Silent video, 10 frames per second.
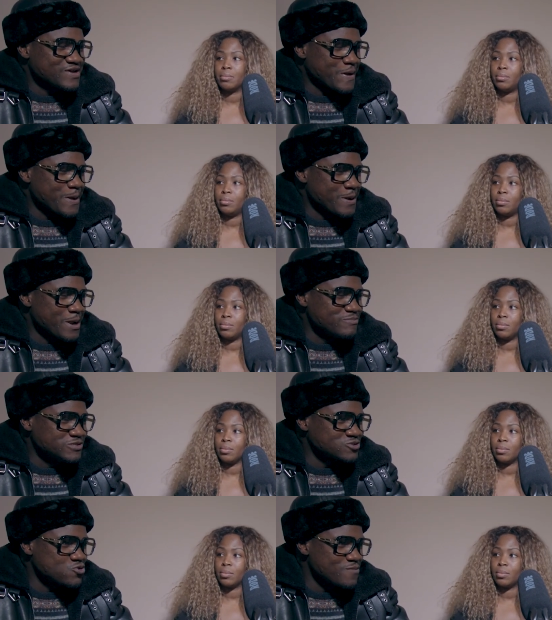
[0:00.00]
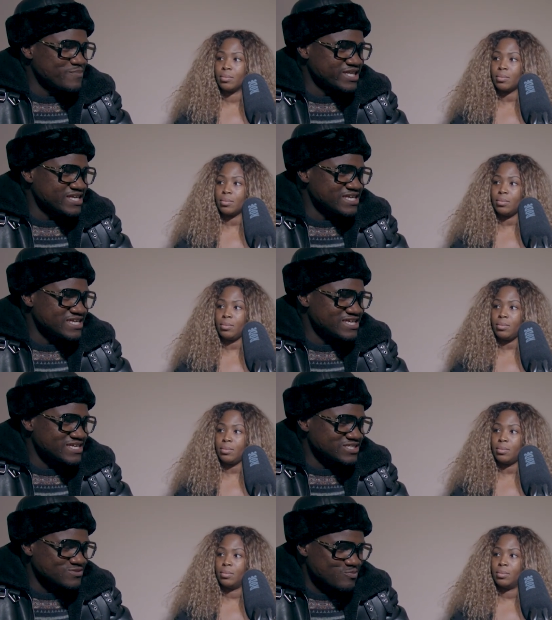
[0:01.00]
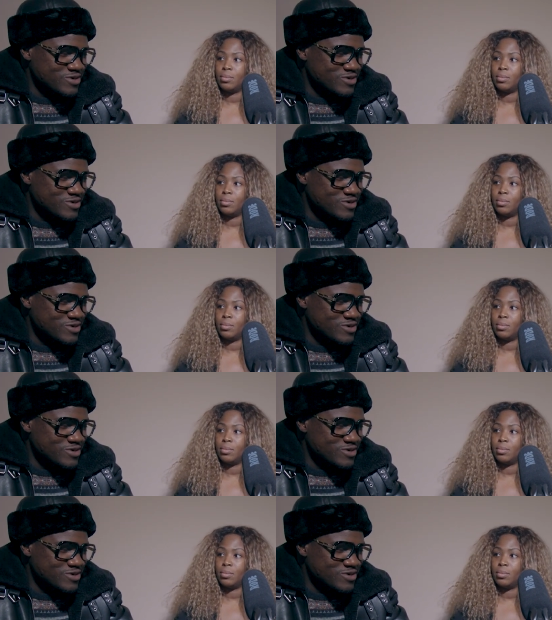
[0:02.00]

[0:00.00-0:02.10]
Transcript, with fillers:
Speaker 1: her, her musical ability is